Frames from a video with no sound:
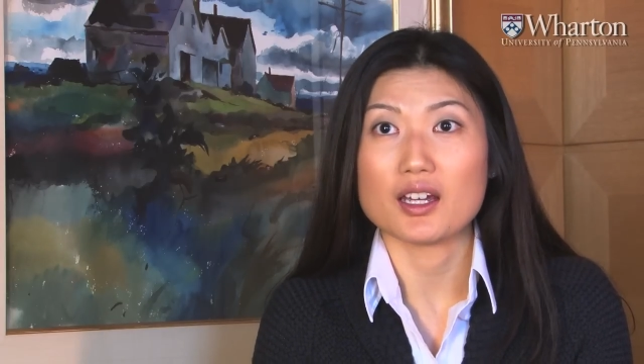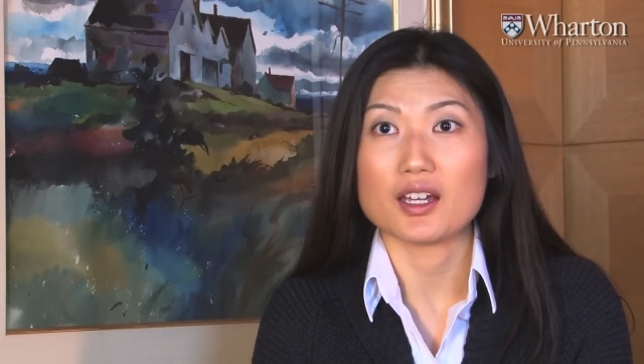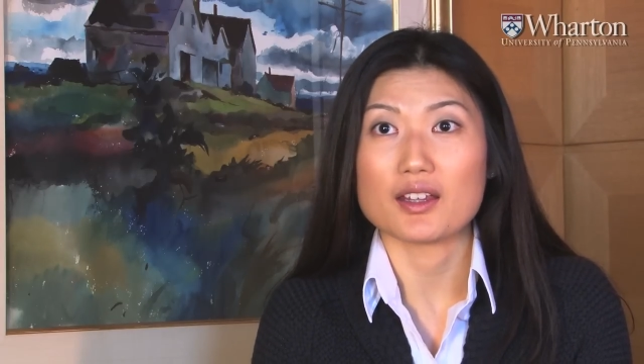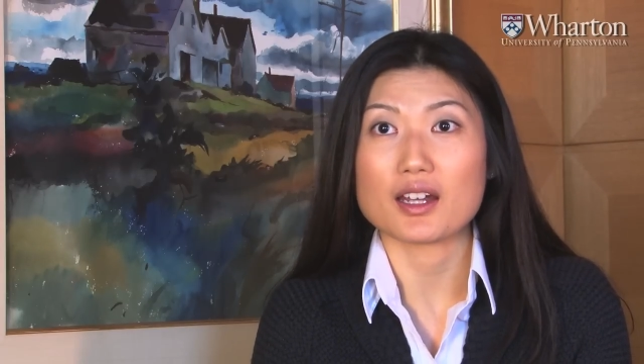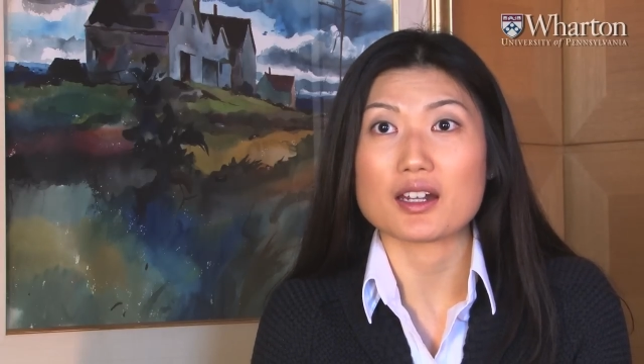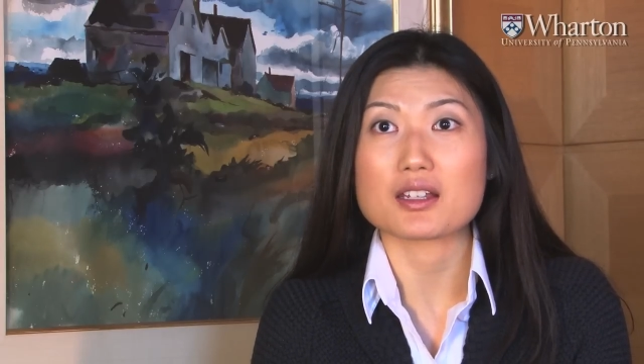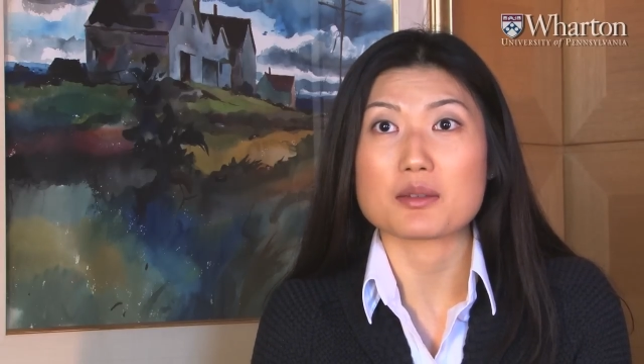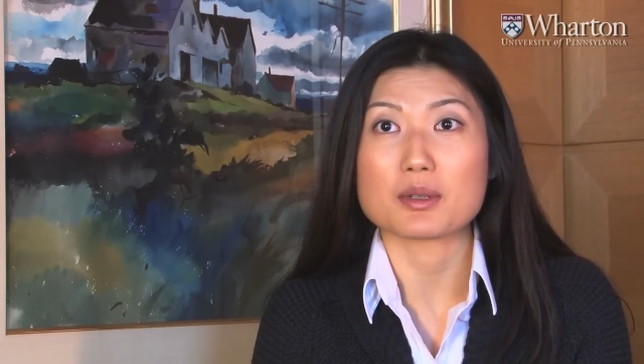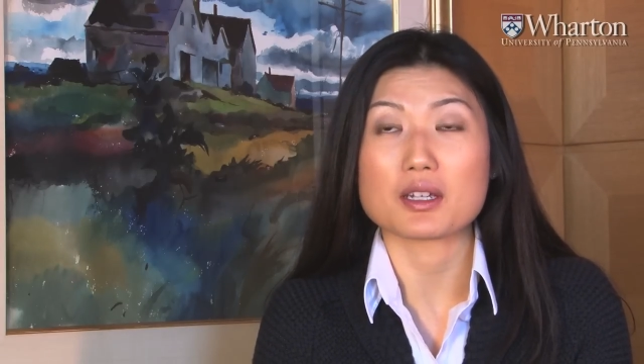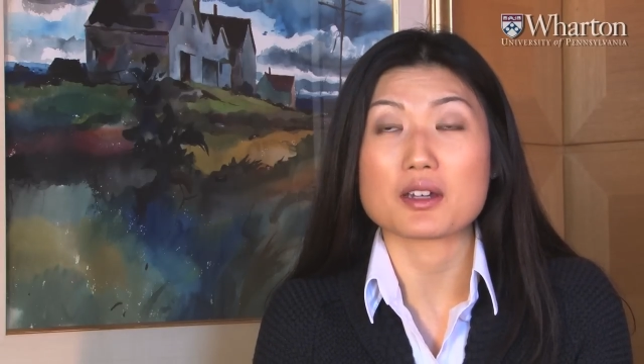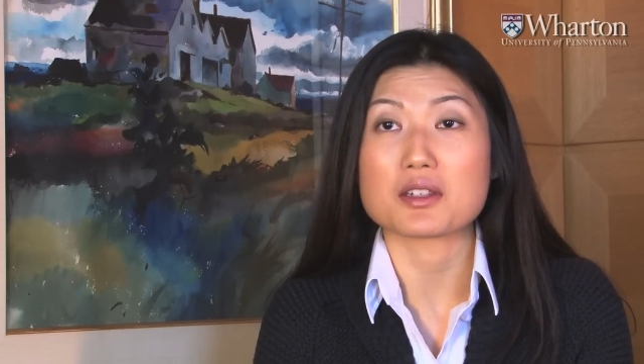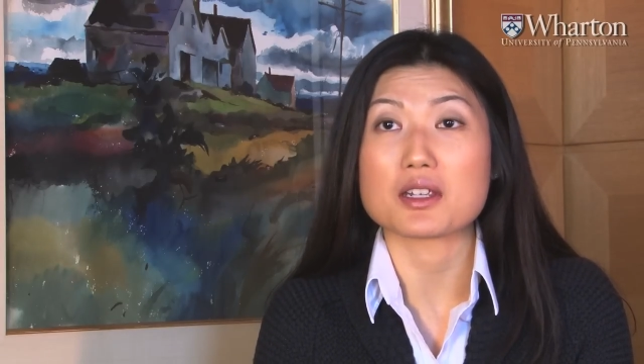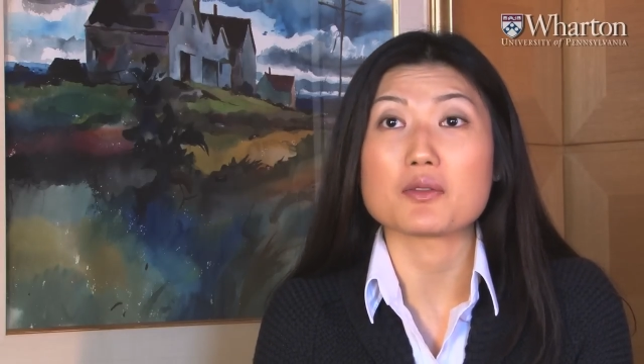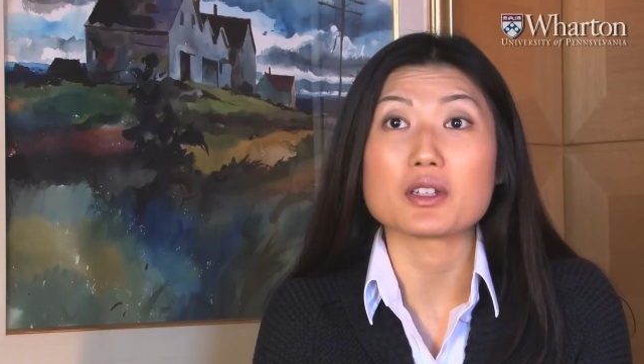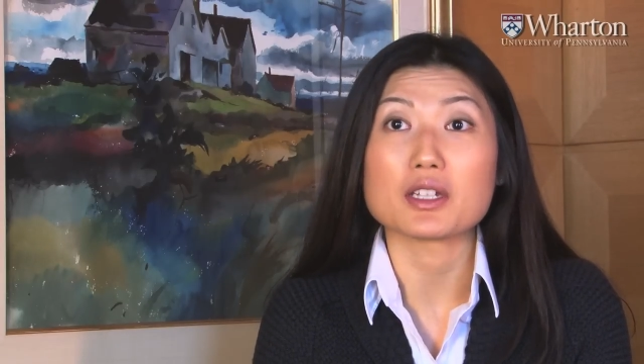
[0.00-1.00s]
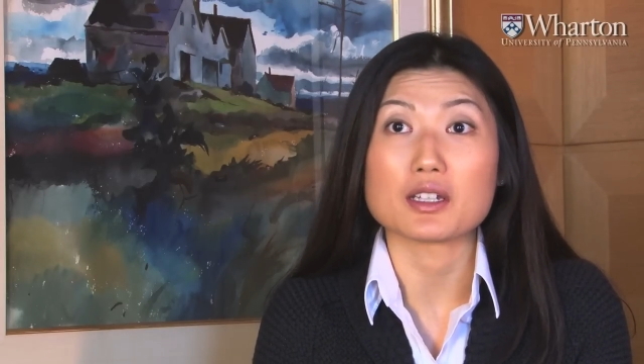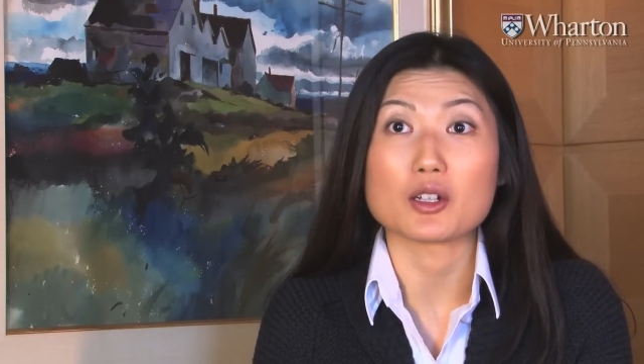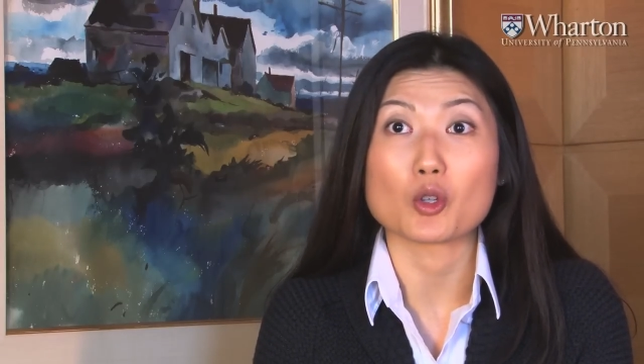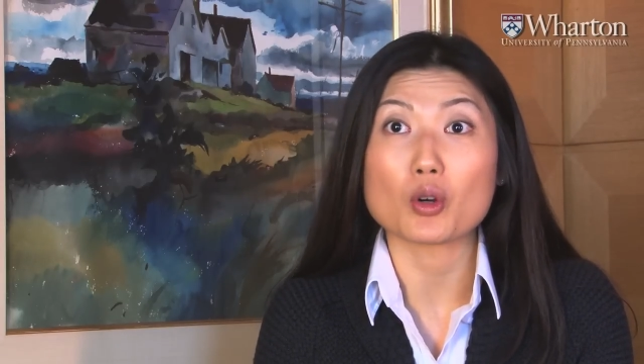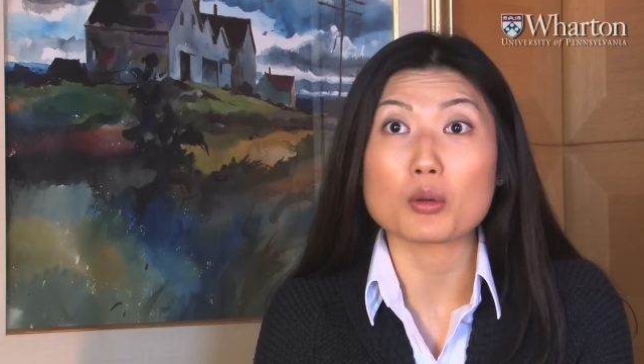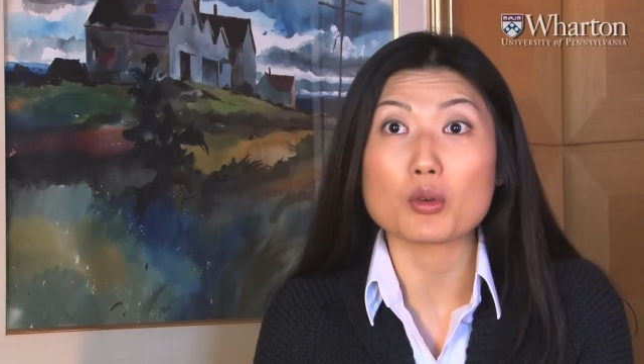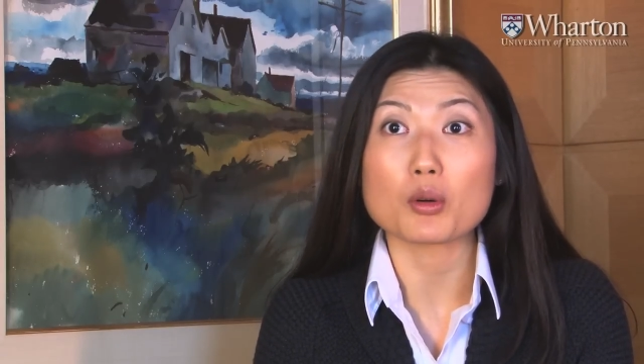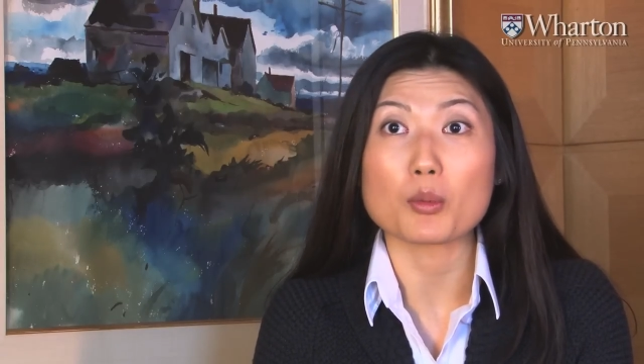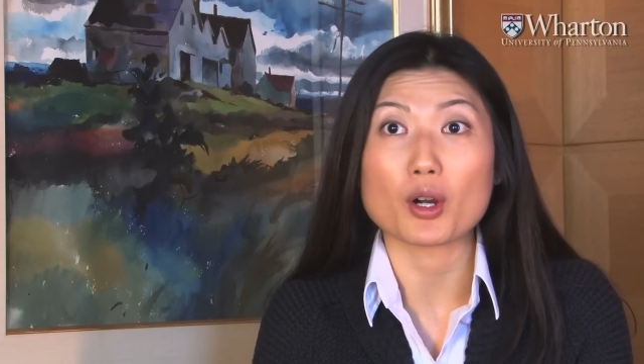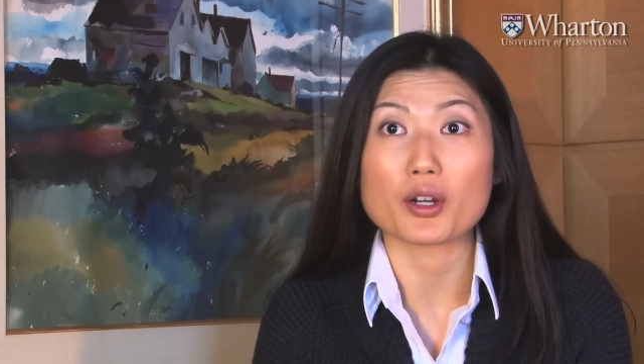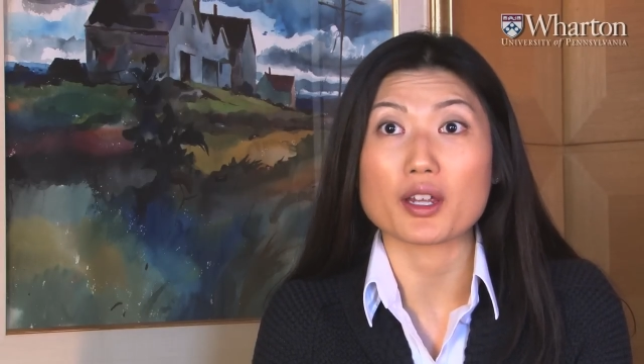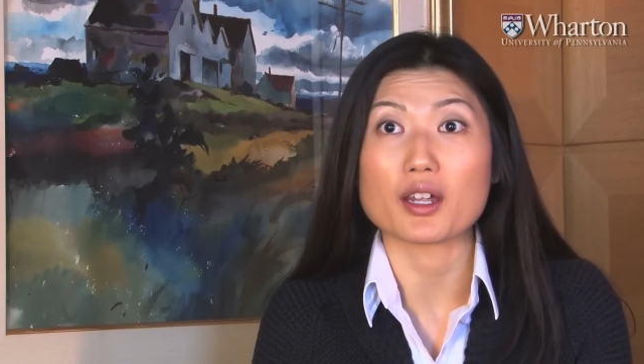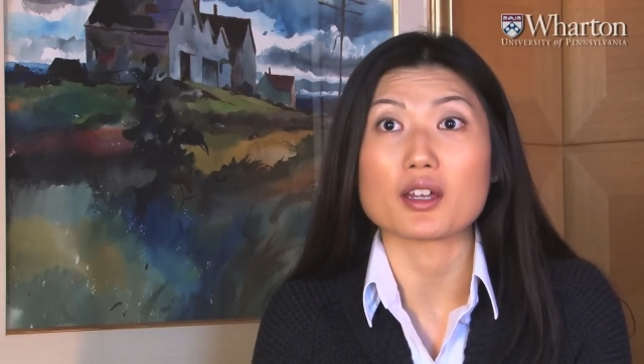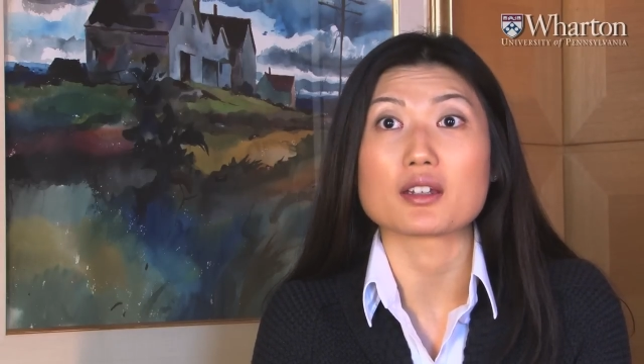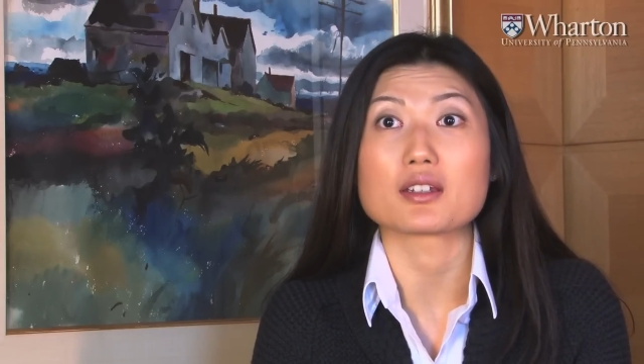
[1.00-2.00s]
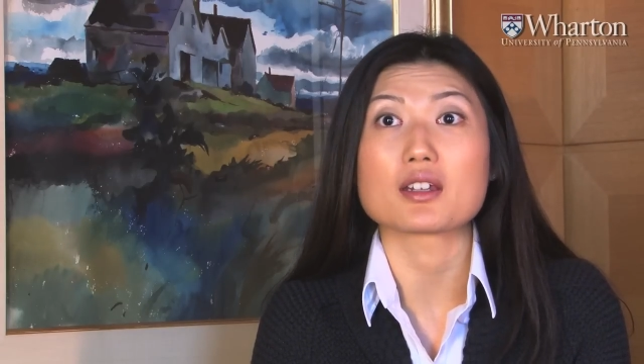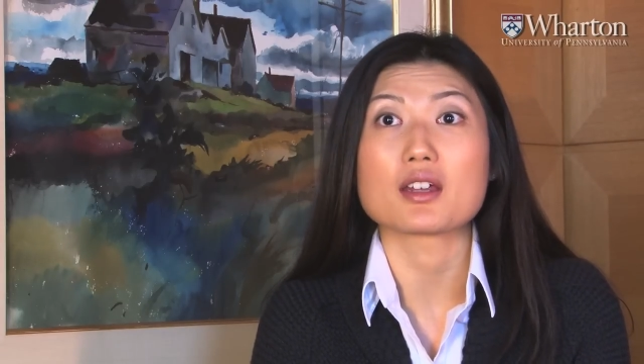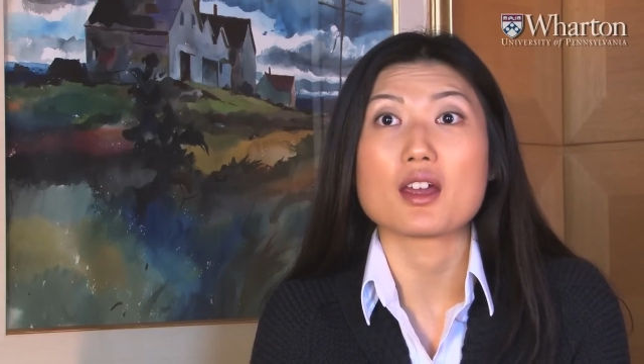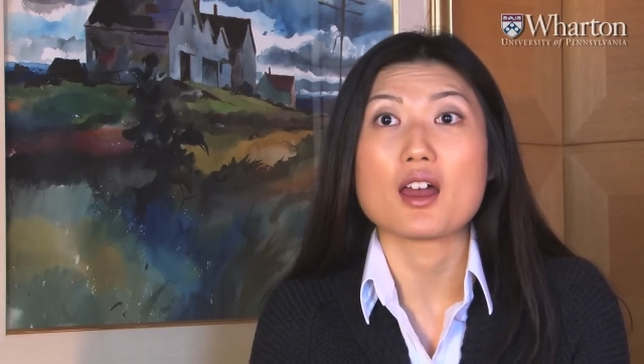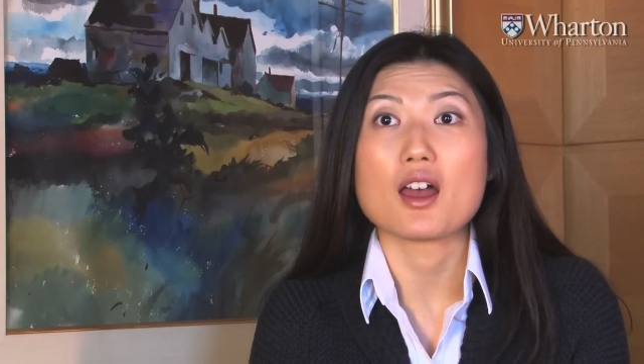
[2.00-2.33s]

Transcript: That is because even in a normal market,